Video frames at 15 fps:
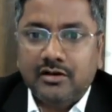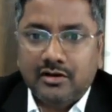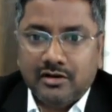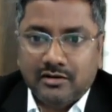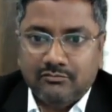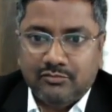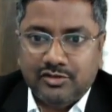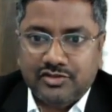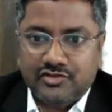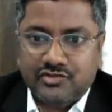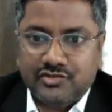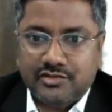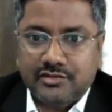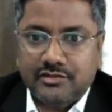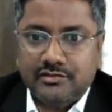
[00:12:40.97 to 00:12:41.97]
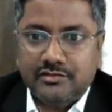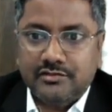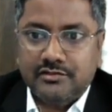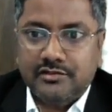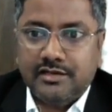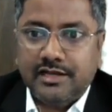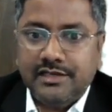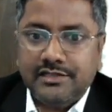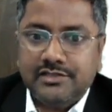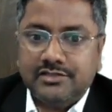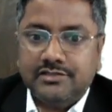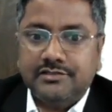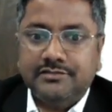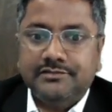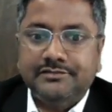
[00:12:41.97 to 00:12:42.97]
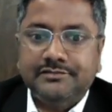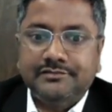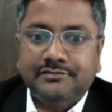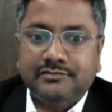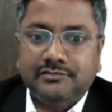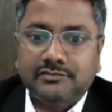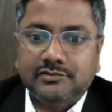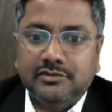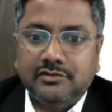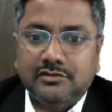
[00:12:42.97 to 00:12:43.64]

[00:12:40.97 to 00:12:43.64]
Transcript: combustion, right? Good.